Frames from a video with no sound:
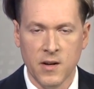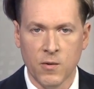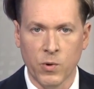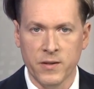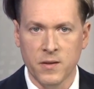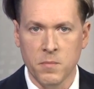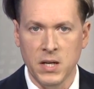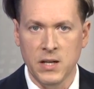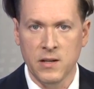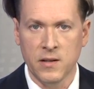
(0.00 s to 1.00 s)
what does it
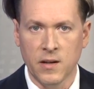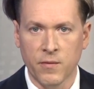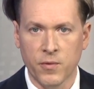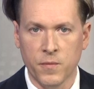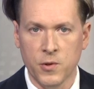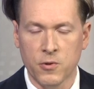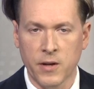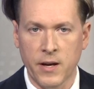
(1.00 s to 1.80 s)
mean for the future of